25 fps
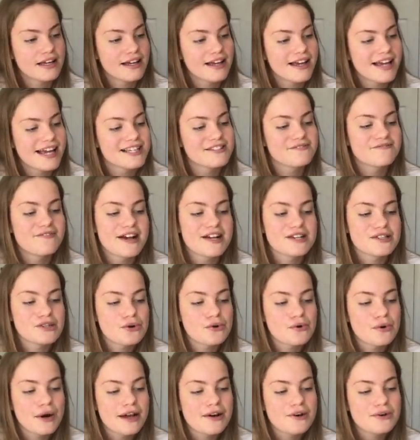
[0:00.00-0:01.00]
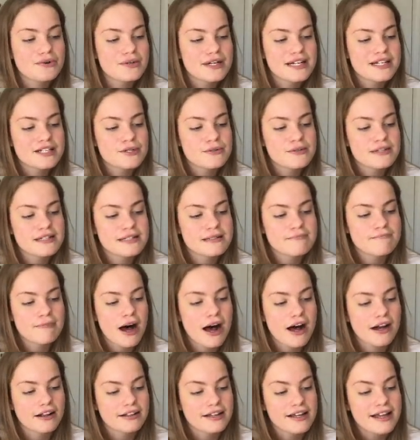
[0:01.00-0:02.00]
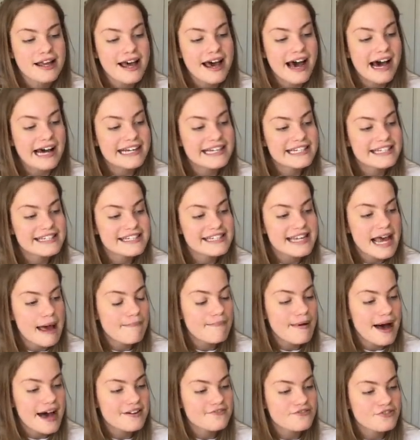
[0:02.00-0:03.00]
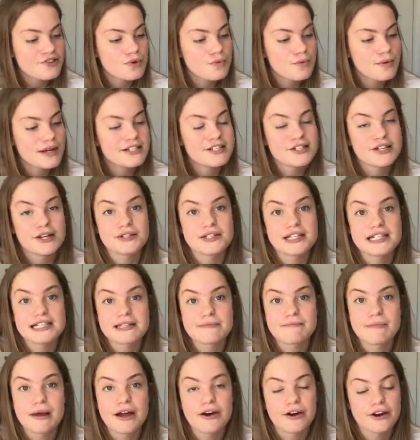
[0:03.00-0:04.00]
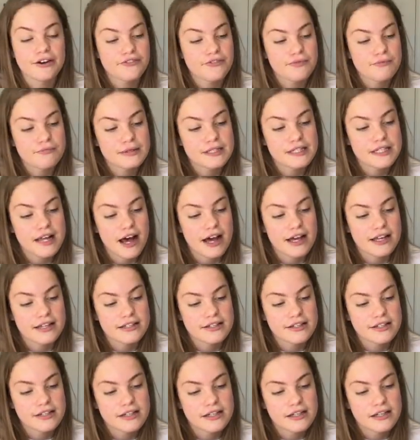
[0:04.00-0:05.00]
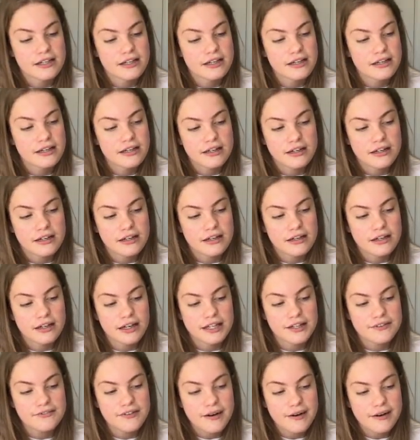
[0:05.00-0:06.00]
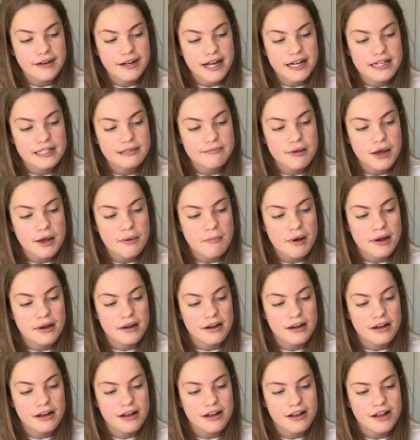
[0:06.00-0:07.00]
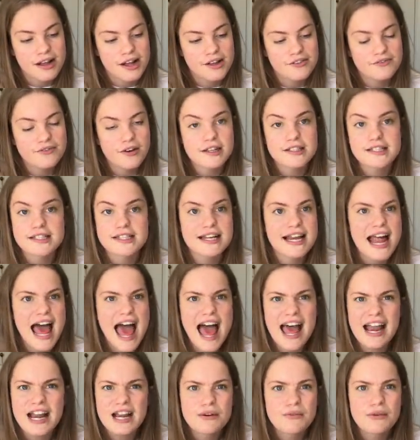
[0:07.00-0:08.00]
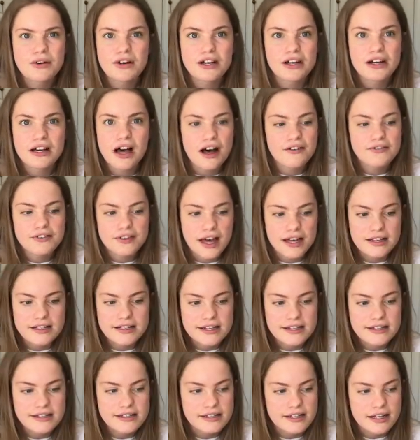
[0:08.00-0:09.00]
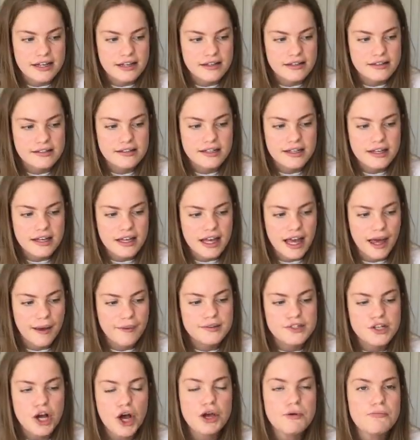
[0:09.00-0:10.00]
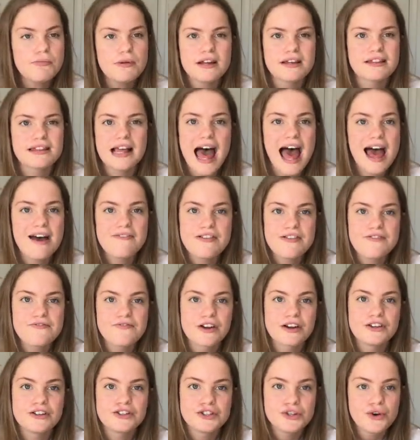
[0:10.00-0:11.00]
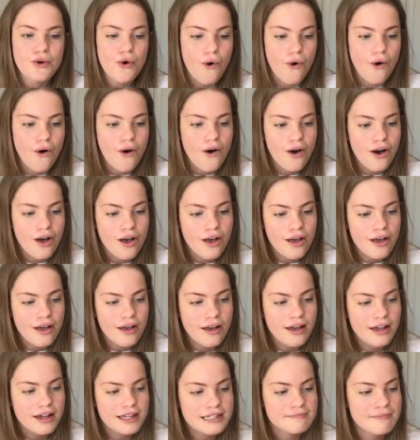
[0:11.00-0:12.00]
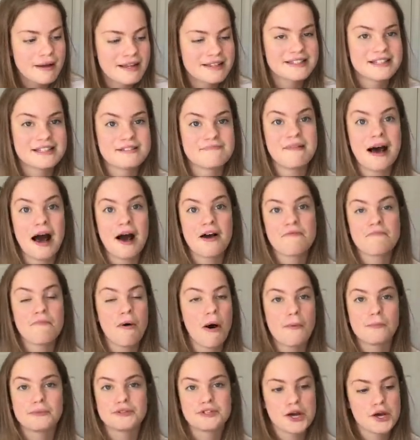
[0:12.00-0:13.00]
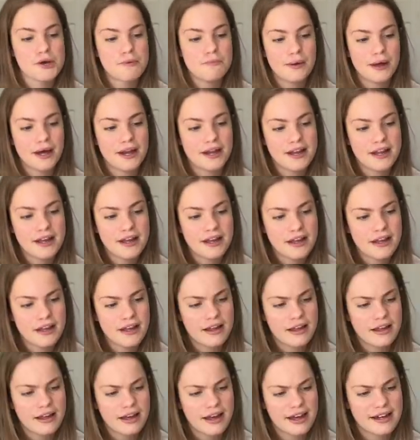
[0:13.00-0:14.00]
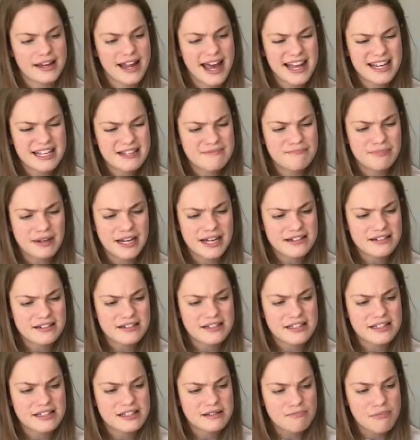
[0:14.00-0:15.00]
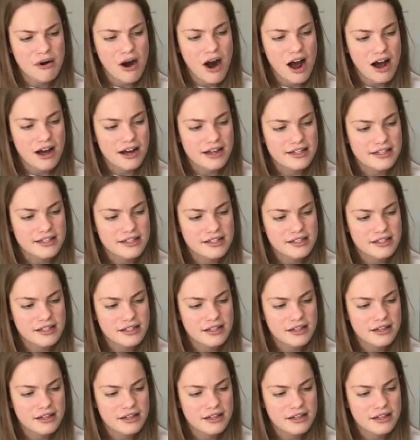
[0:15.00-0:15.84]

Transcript: His face crinkled into a smile, and he stepped back from the window, disappearing from sight. At the very next moment, faster than anyone could cover that distance, he was opening the heavy front door. Spencer's mouth popped open, and Hetty blinked in surprise.